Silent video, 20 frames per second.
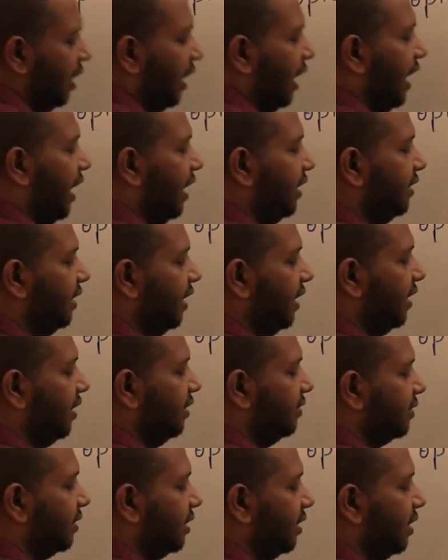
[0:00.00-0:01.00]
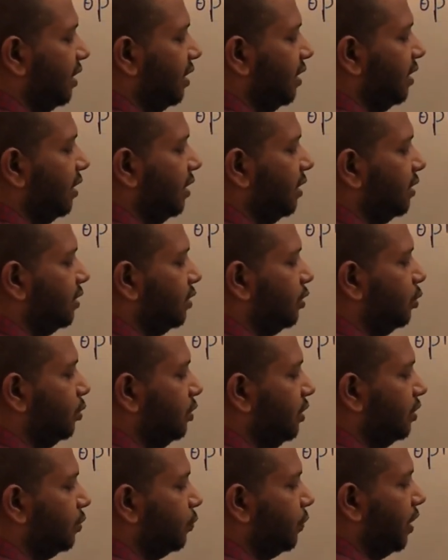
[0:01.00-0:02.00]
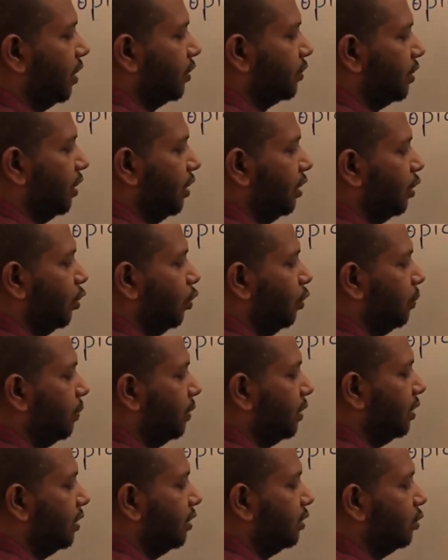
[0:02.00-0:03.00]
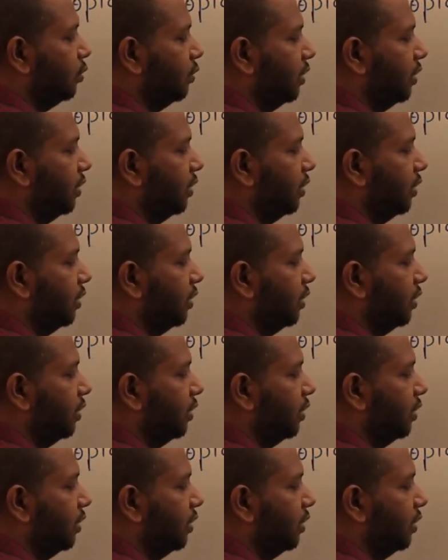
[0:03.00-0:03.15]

And there is, to this functional group,